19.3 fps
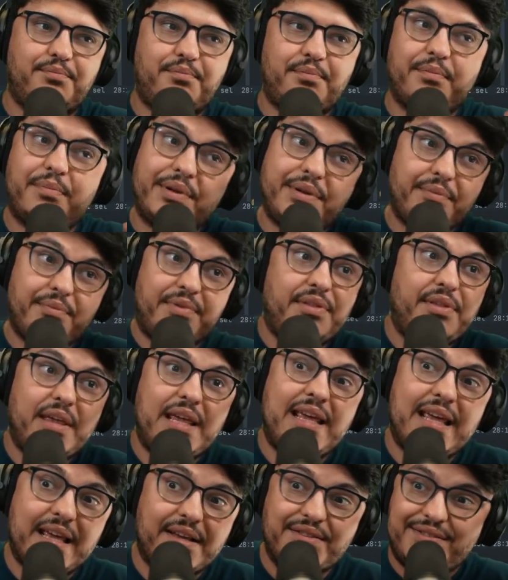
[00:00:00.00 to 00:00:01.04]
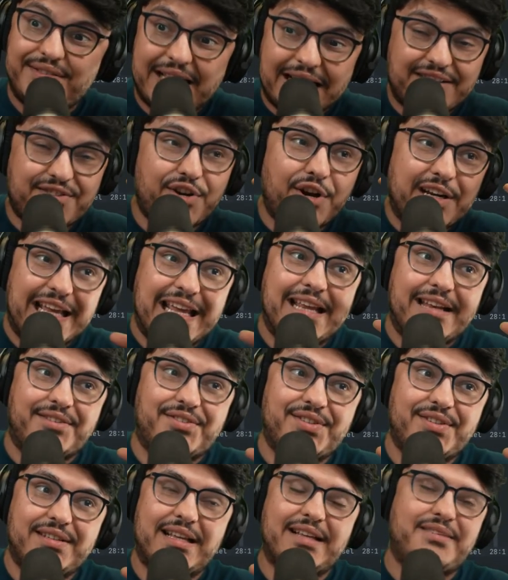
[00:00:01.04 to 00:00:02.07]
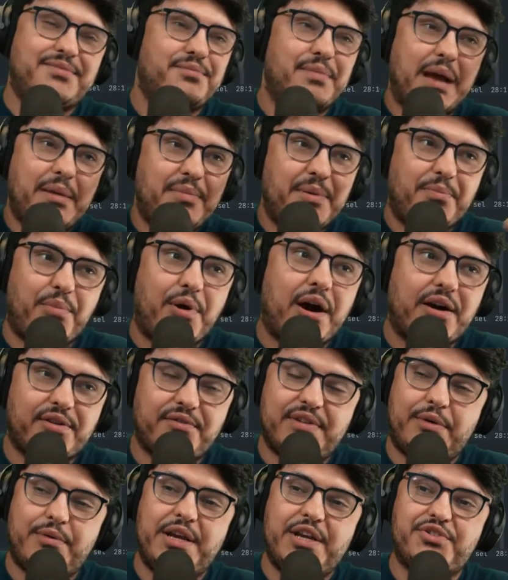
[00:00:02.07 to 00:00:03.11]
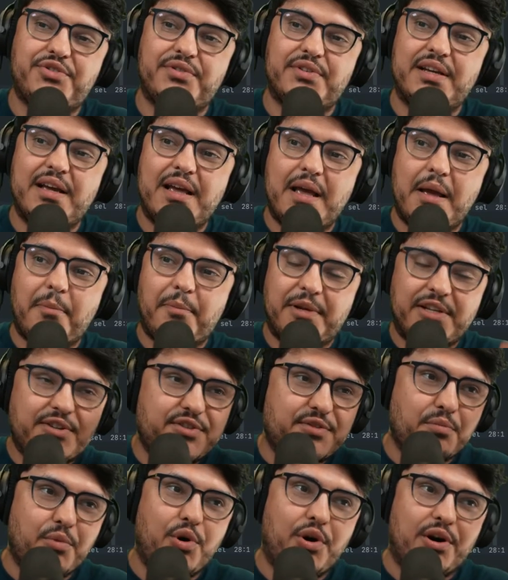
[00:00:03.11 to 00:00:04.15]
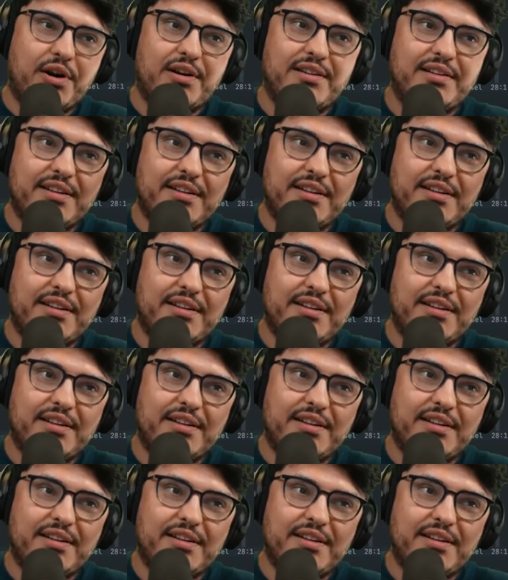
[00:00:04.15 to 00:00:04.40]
But the thing is, that's not it. That might be part of the equation, but there's more.